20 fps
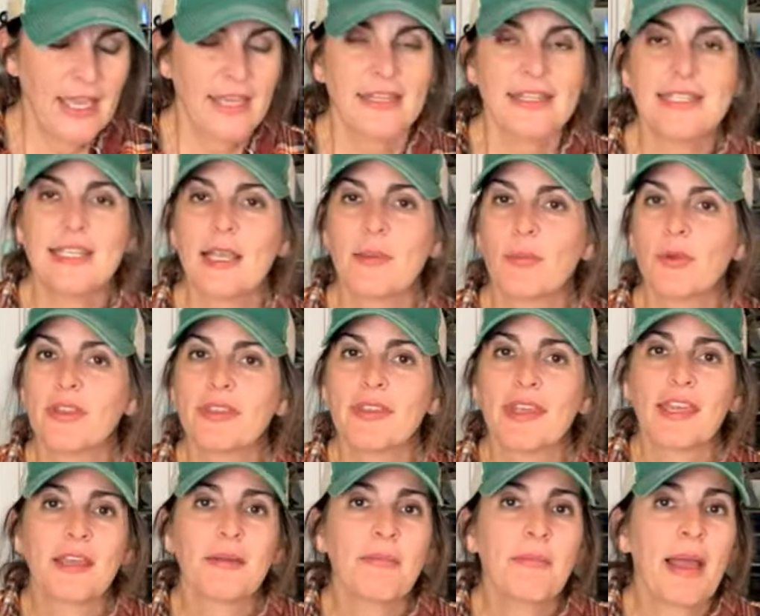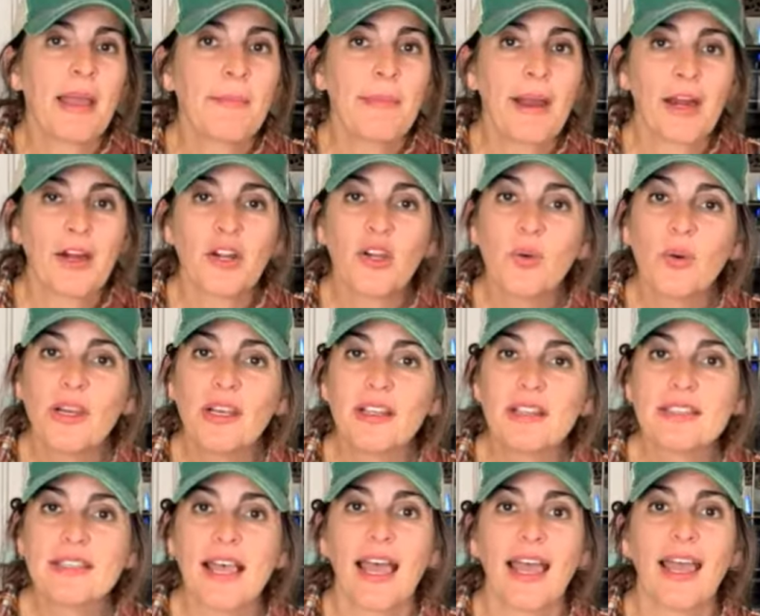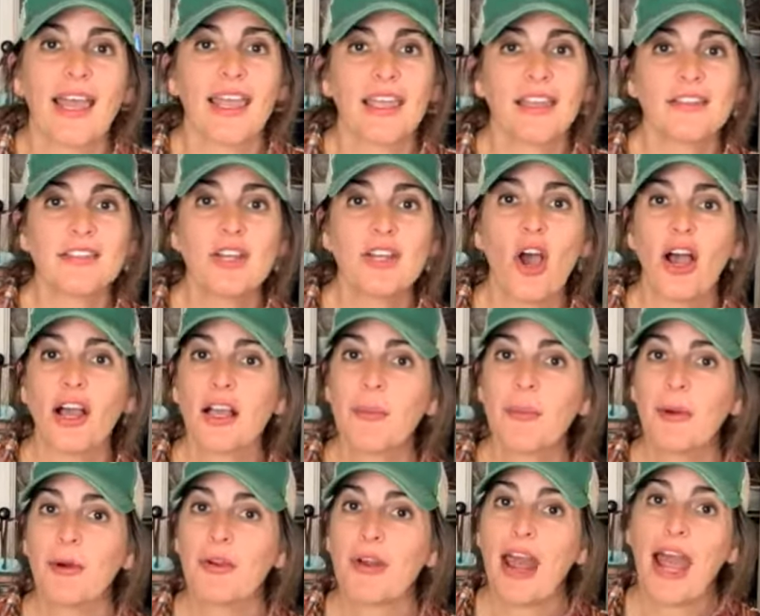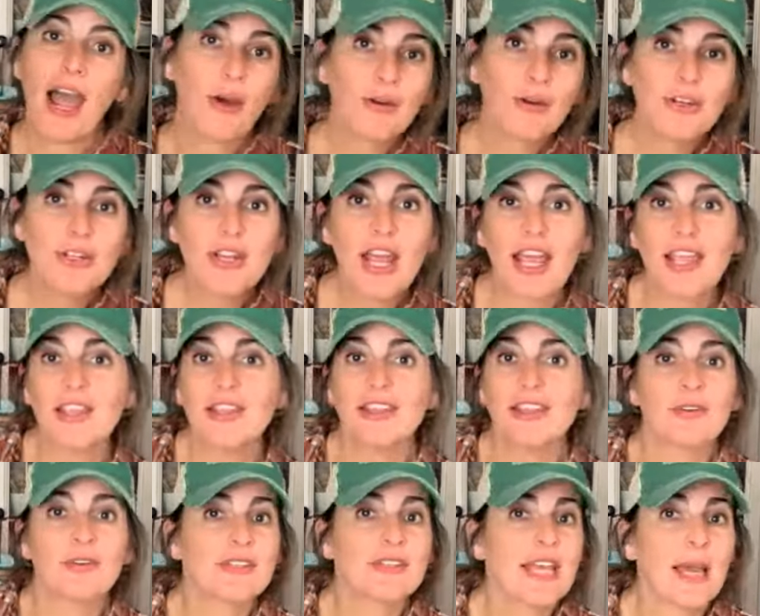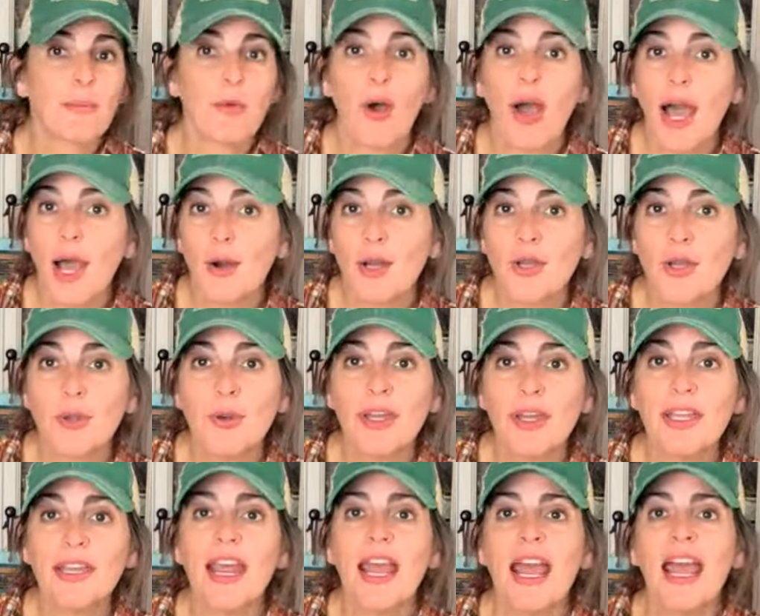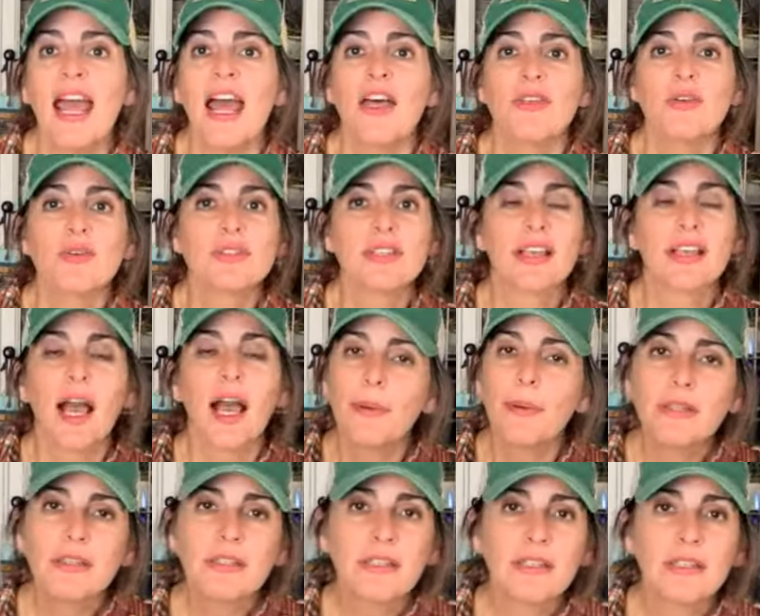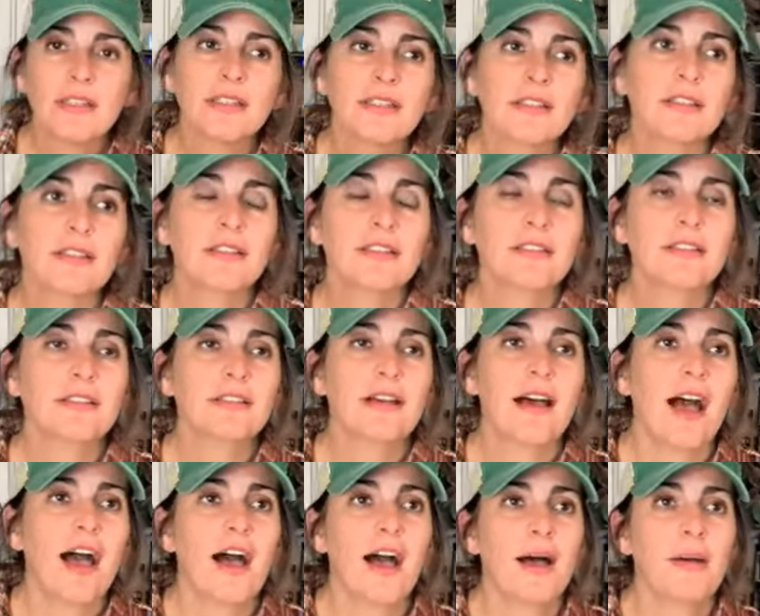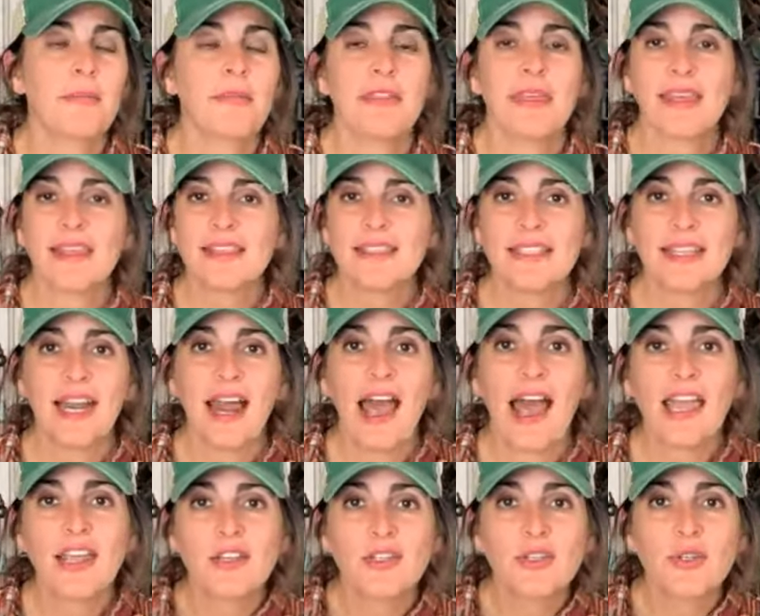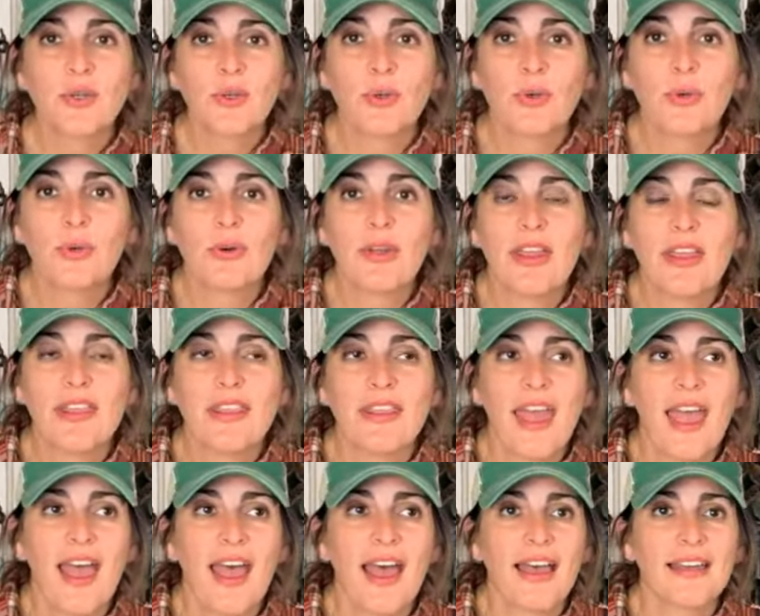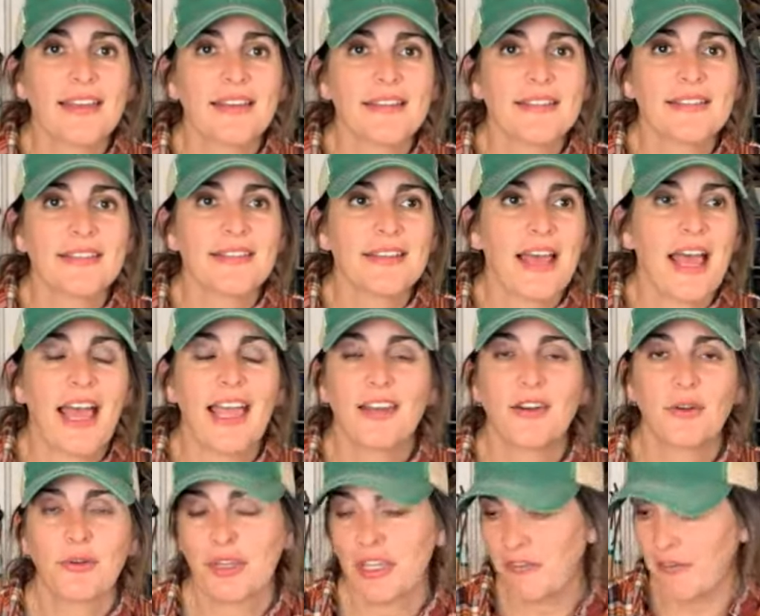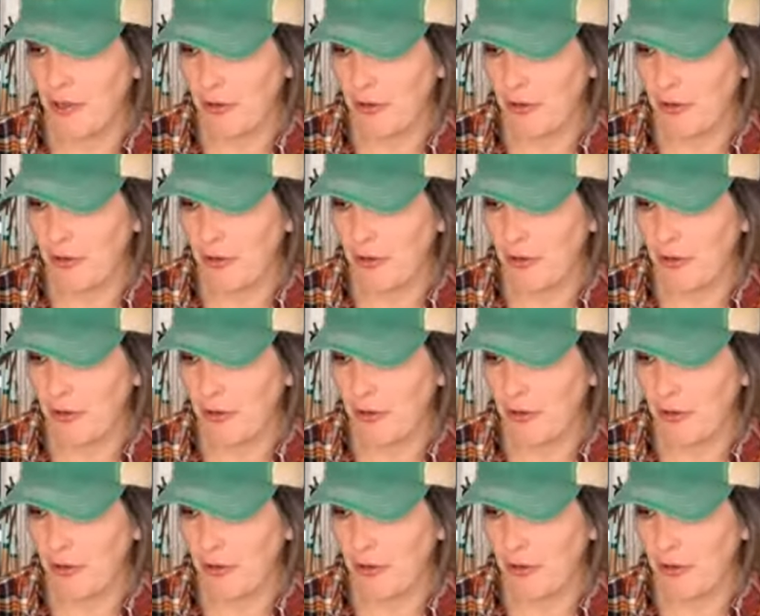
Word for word: same with like my barn quilts, I talk about how to, I, you know, demo how to do it. There's a couple little um, things that I do that I don't give